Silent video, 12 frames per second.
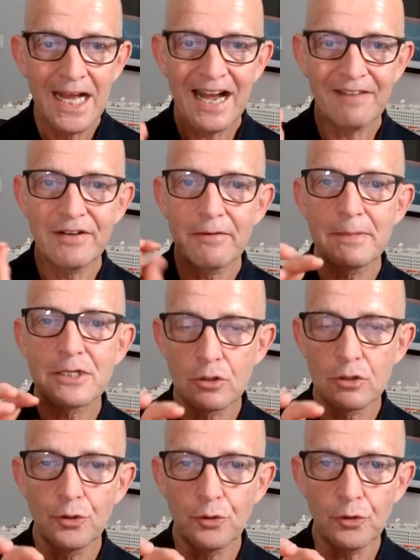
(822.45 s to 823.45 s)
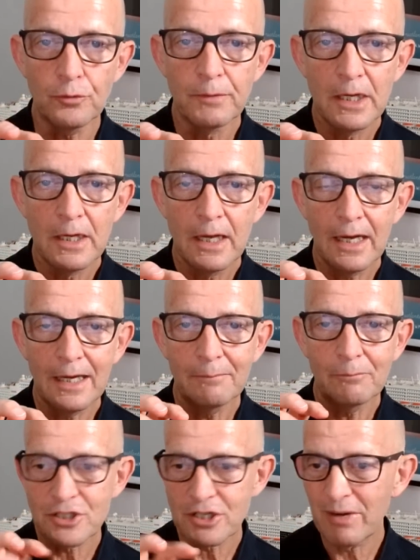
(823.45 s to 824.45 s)
I've never been to Uluru,
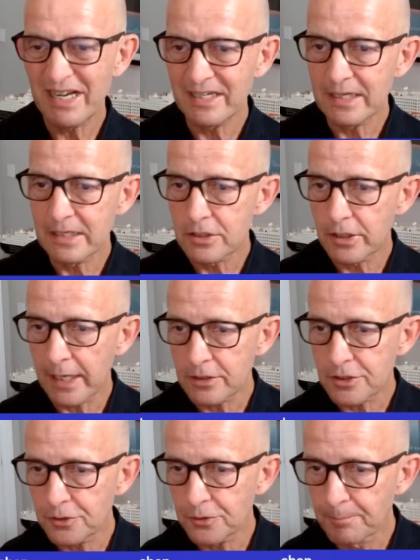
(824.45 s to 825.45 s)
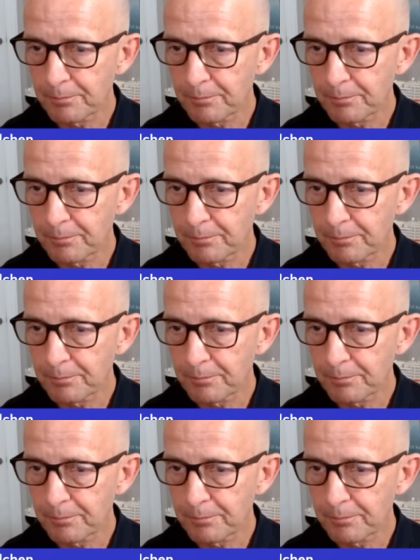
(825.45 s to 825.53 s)
which I really need to get to.